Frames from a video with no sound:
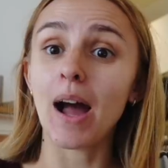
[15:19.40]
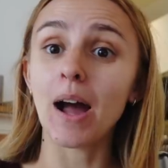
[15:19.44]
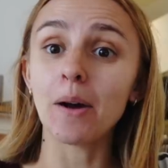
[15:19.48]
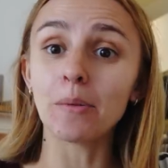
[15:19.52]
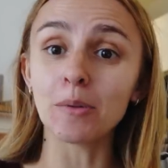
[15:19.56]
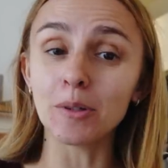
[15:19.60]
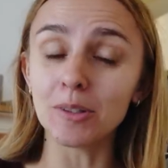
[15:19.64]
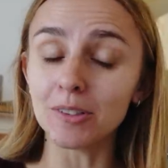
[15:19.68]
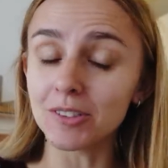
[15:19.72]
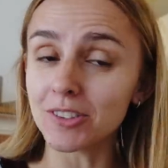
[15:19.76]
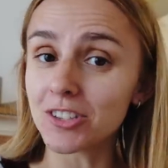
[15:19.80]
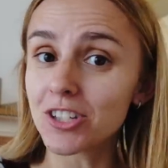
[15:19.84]
I
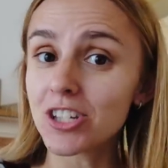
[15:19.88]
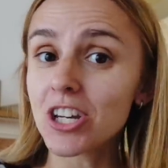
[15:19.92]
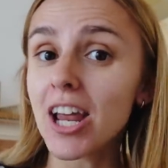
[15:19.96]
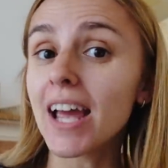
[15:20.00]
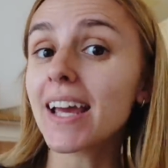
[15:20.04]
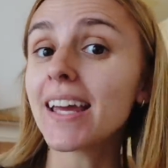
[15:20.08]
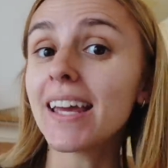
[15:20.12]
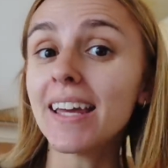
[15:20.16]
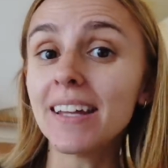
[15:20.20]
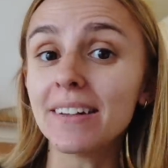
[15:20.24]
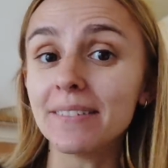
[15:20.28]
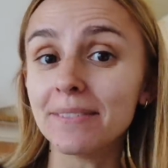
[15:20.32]
will
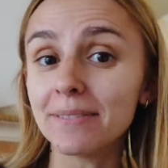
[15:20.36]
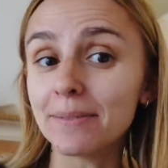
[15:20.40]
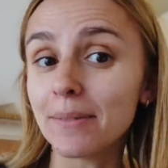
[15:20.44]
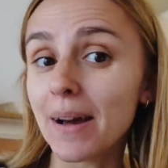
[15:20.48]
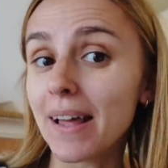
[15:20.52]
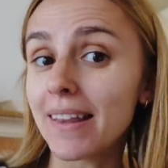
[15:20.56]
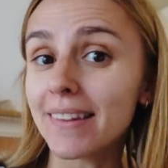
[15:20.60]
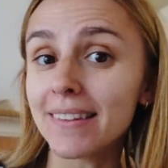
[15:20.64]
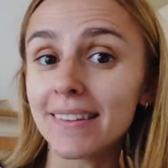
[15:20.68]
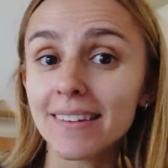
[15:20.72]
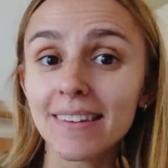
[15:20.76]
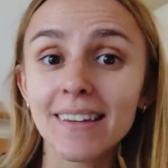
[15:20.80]
check in
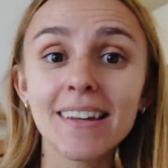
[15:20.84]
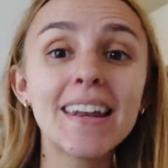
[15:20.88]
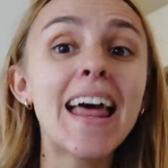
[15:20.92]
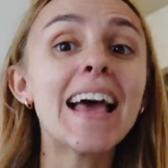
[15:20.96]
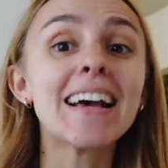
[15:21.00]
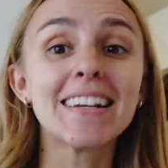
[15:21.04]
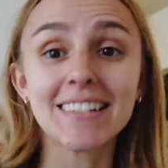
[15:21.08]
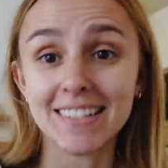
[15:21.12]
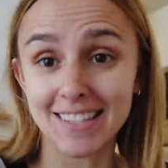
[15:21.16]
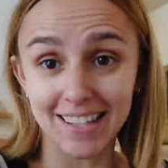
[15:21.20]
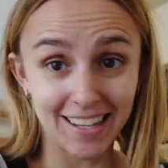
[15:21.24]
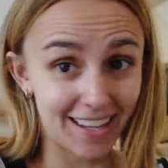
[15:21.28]
when the
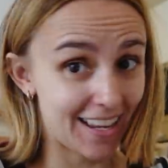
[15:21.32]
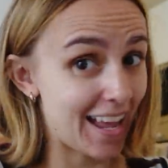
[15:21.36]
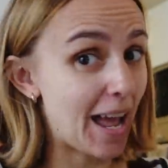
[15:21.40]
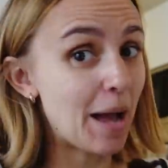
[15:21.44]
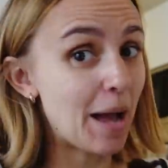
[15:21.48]
next thing